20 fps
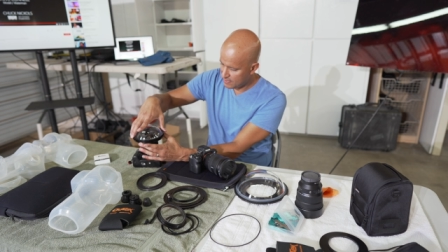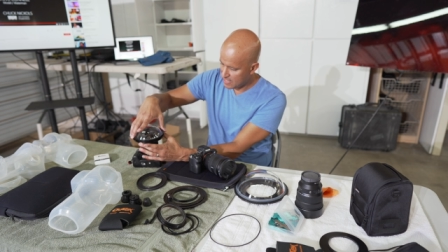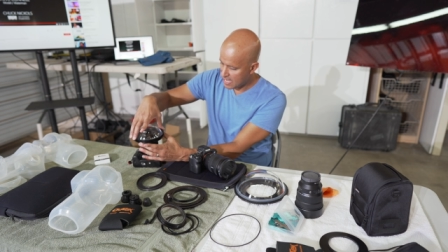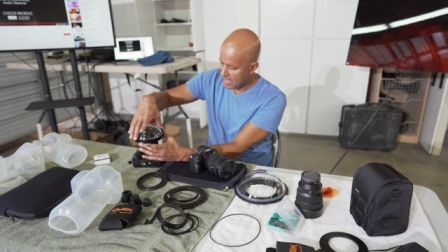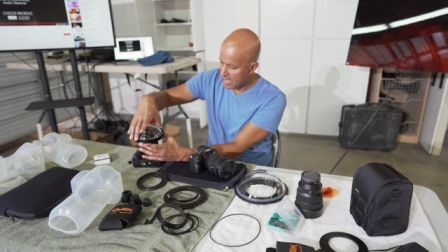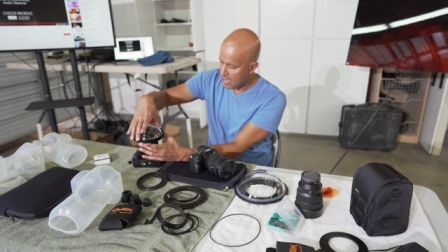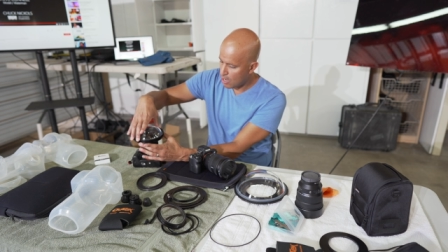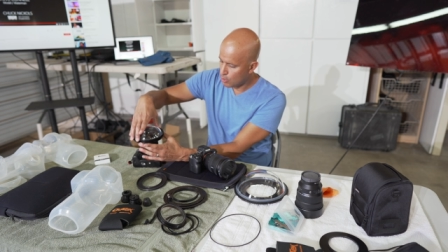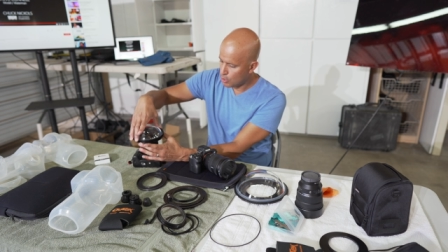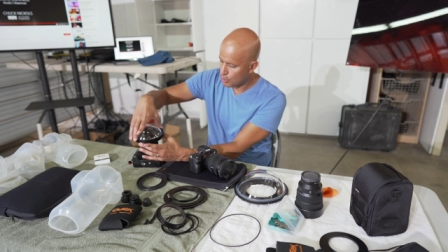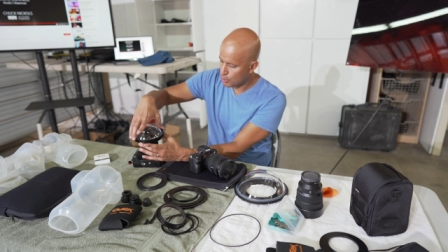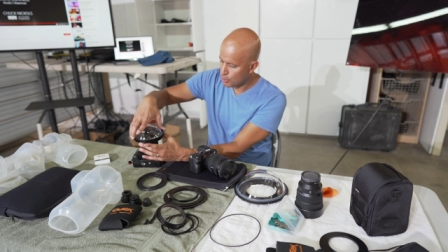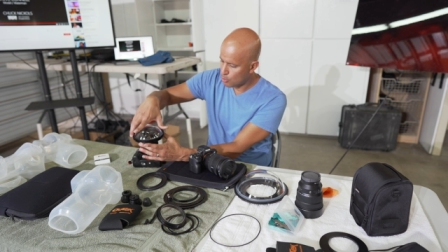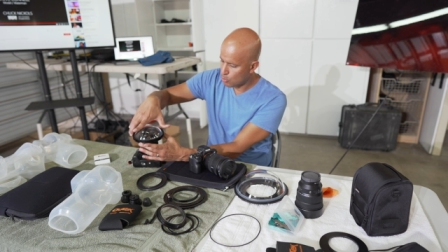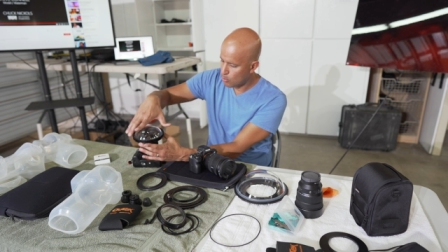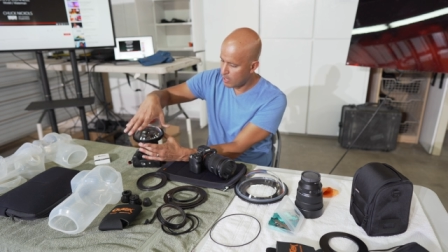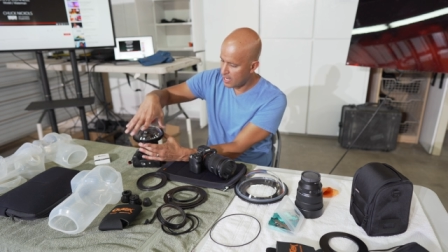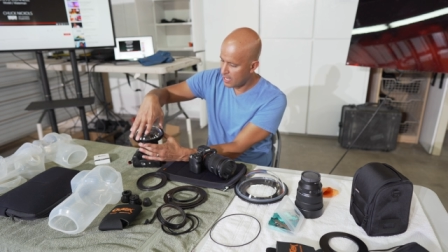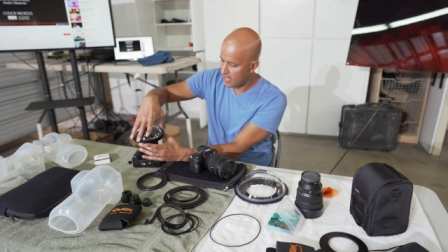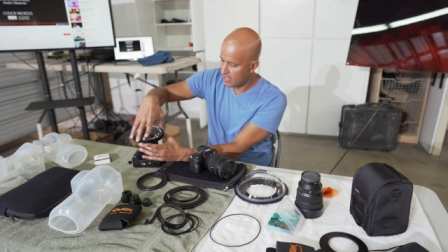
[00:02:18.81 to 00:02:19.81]
the outer
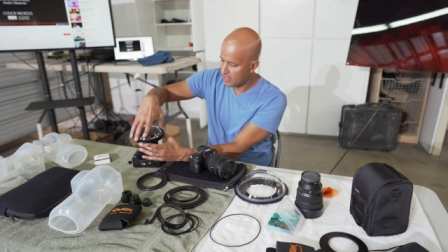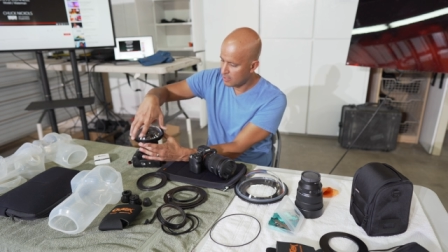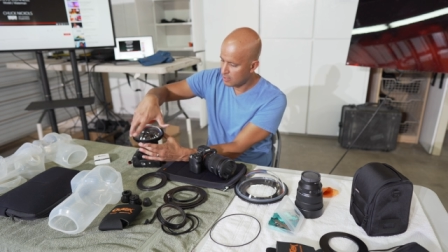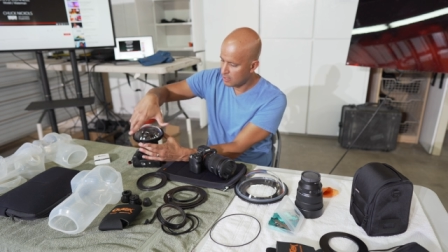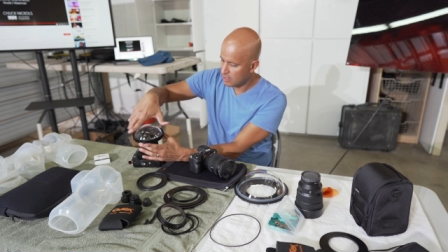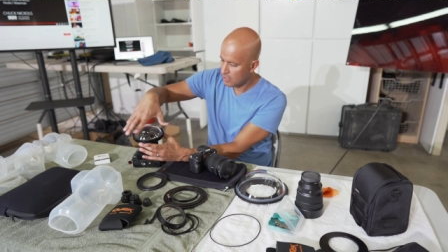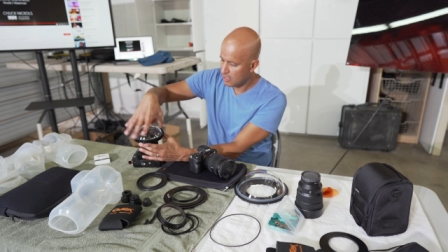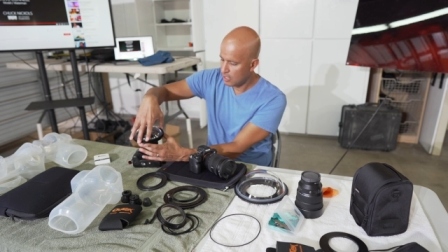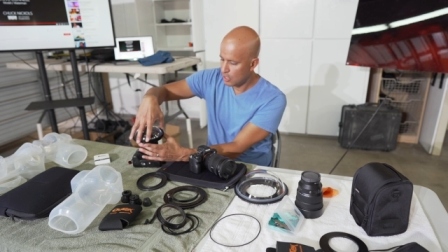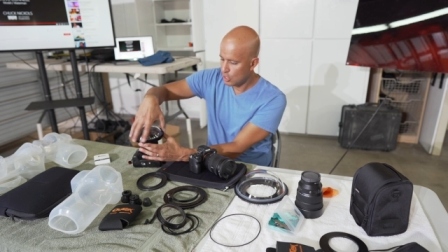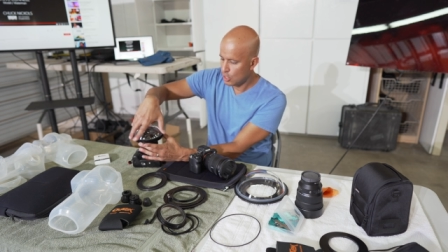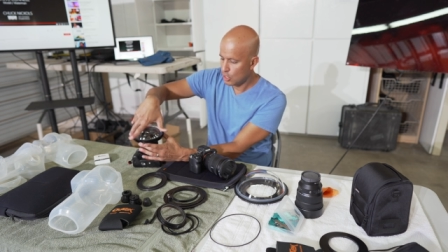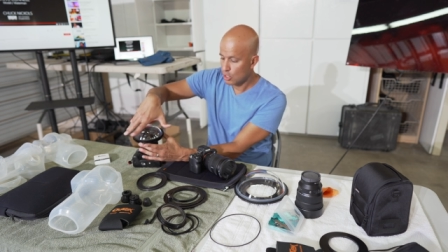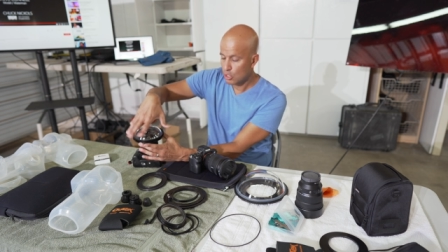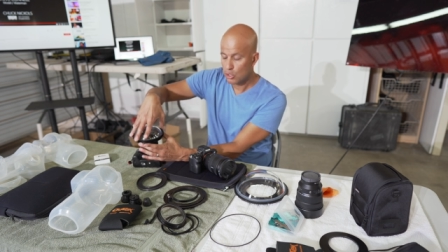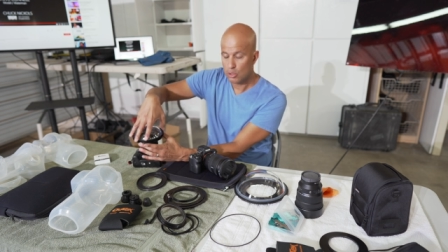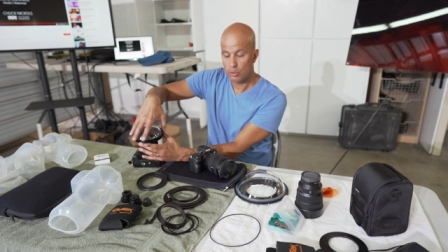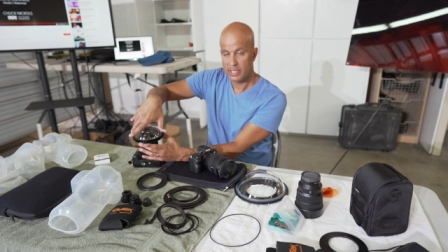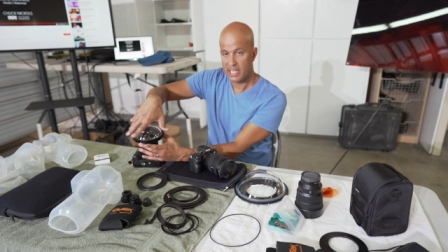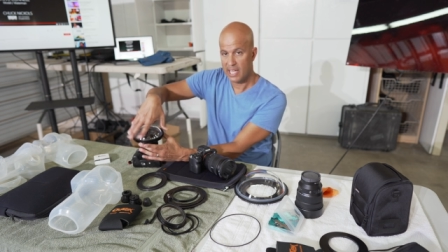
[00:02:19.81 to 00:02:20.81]
thread
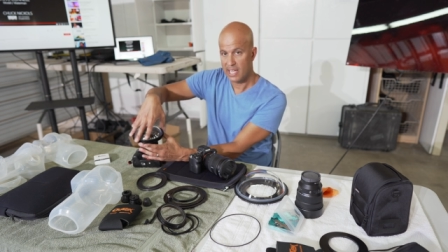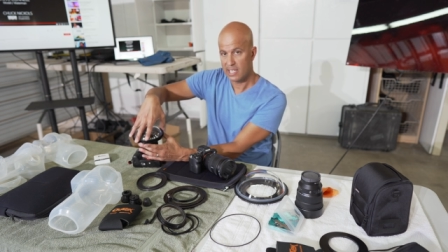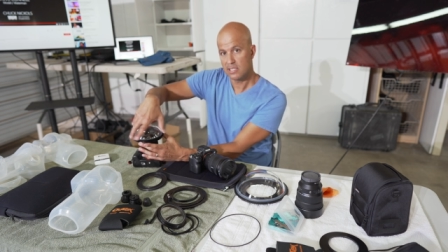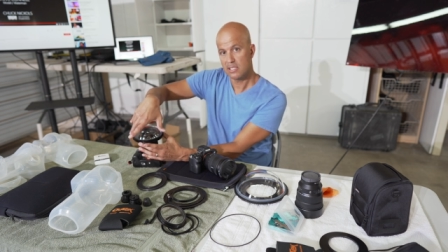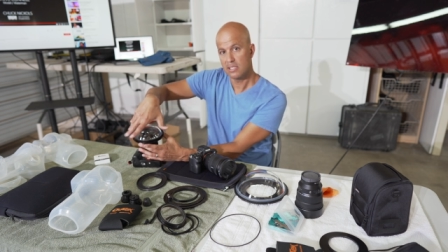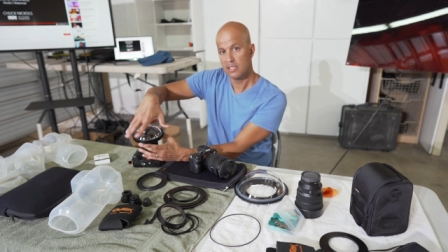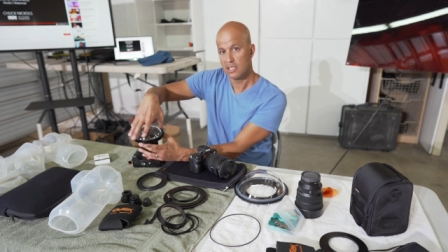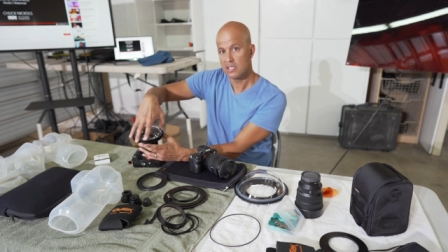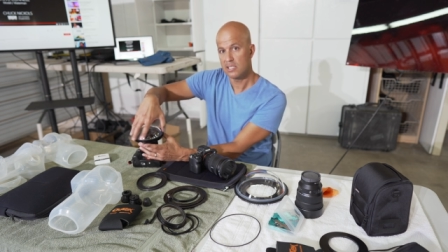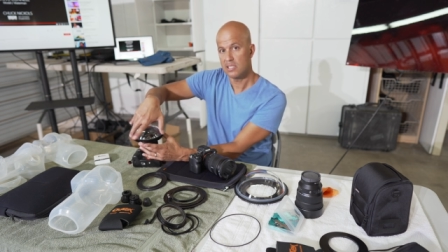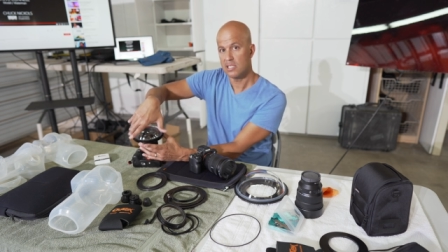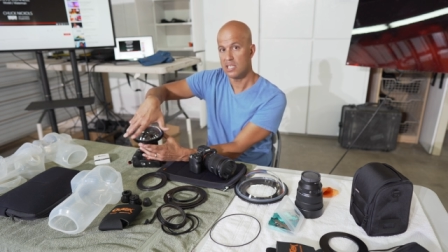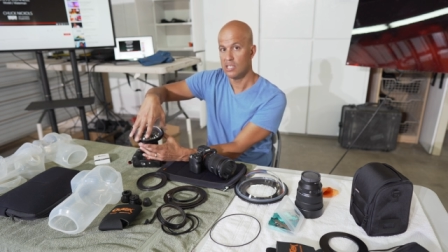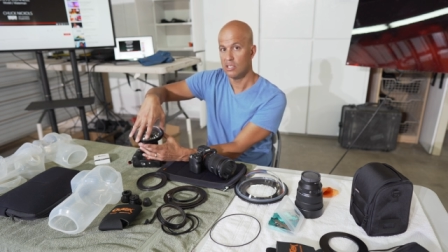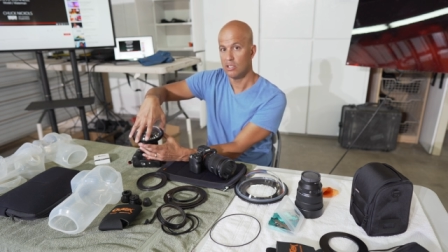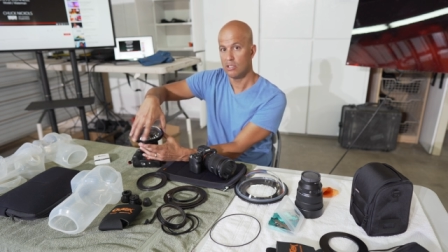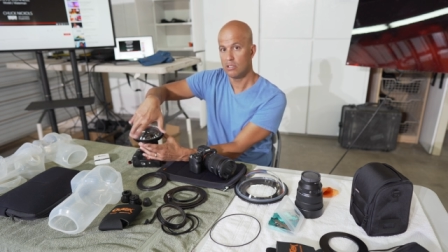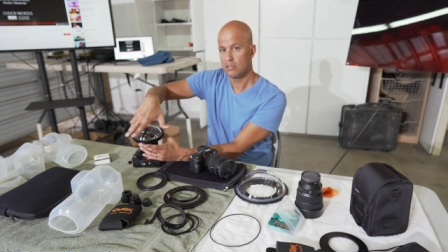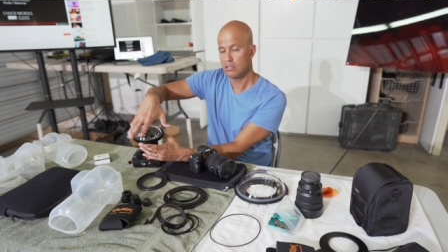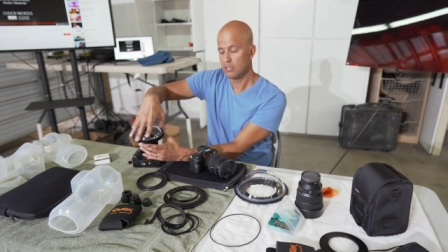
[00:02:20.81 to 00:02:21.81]
creates the
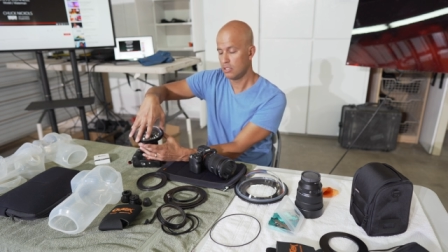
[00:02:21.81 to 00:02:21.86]
seal.